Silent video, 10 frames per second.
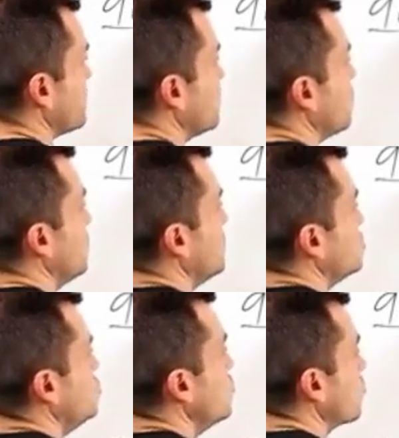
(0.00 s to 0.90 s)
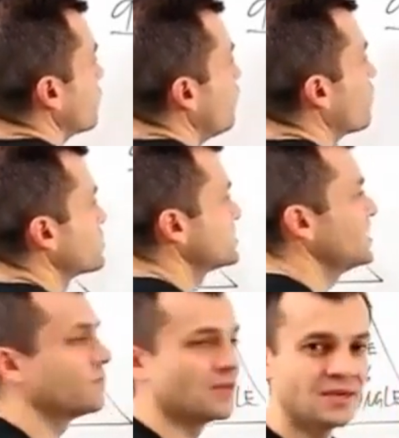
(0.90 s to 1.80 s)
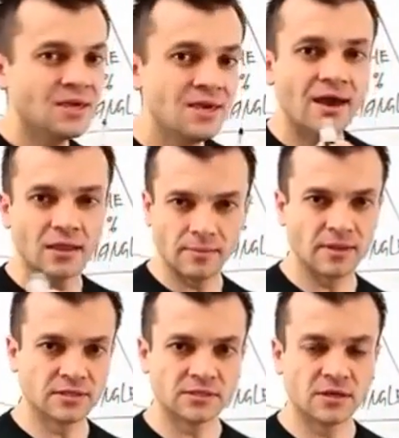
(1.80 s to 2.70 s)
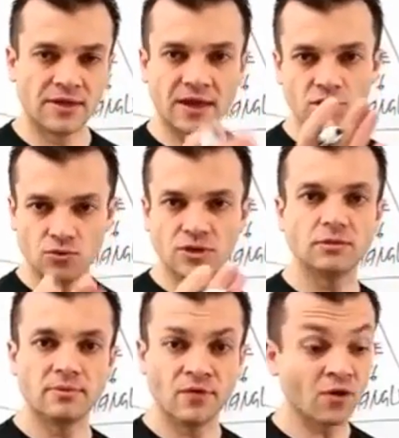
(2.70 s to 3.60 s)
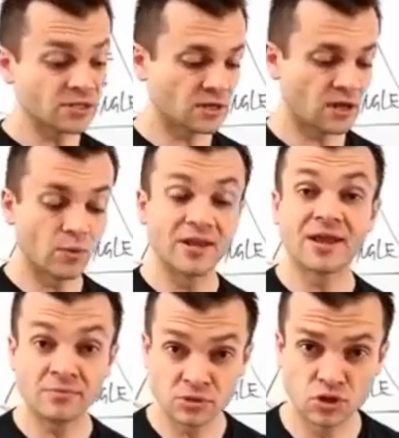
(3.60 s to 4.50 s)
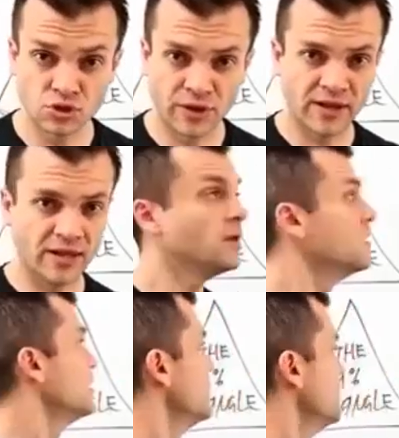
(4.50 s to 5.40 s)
2 or 4% of the key elements that you need to be focusing on when it comes to training,